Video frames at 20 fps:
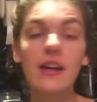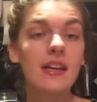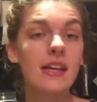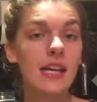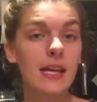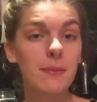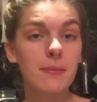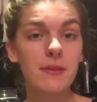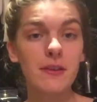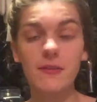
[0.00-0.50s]

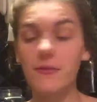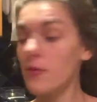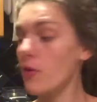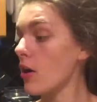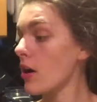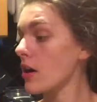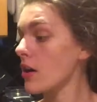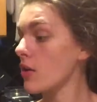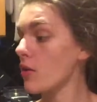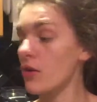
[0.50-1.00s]
Keep the
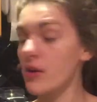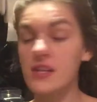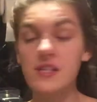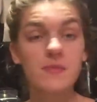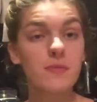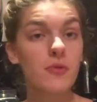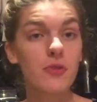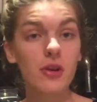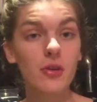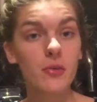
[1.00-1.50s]
fork or
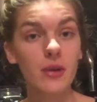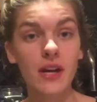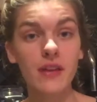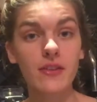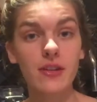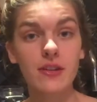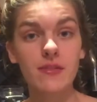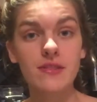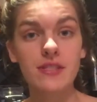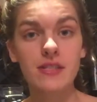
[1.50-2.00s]
spoon or whatever
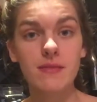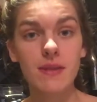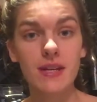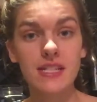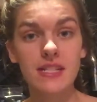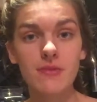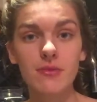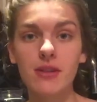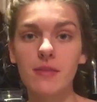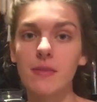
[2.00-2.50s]
you use to
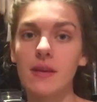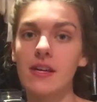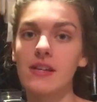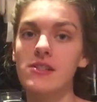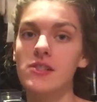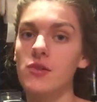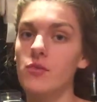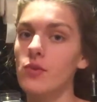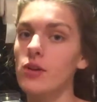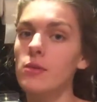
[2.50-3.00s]
mix it with
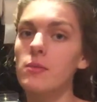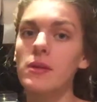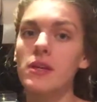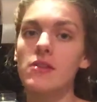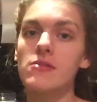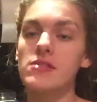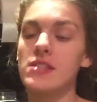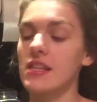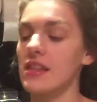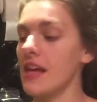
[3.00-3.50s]
because you will be
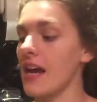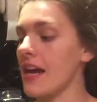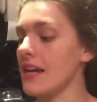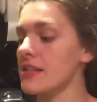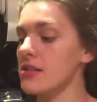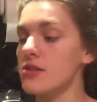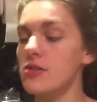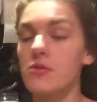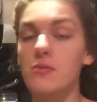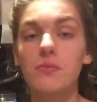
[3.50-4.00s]
using
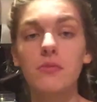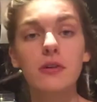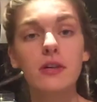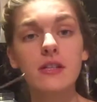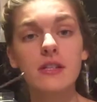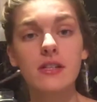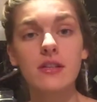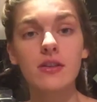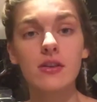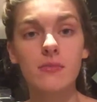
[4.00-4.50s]
that to
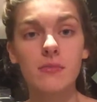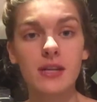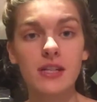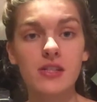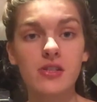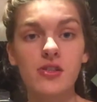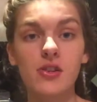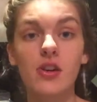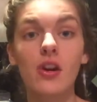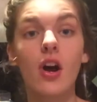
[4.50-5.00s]
put your
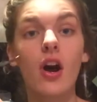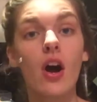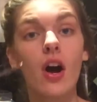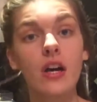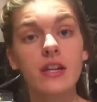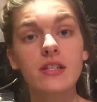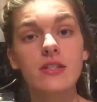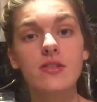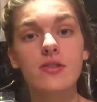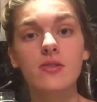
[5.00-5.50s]
mixture
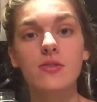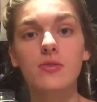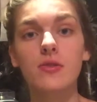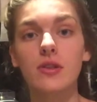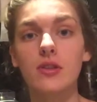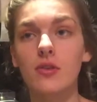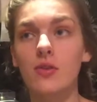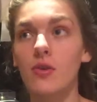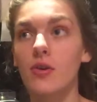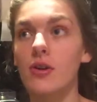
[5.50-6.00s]
onto
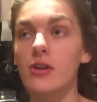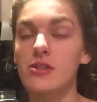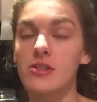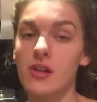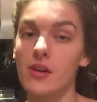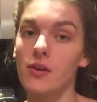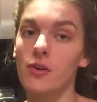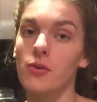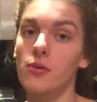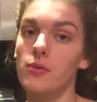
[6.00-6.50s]
your
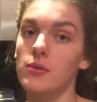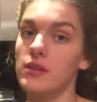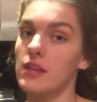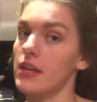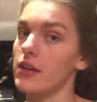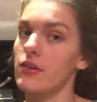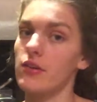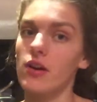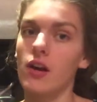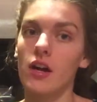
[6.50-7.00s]
dough
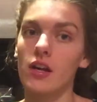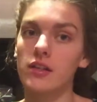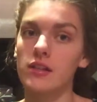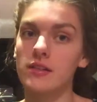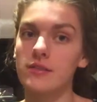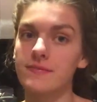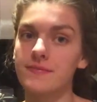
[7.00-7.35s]
later on.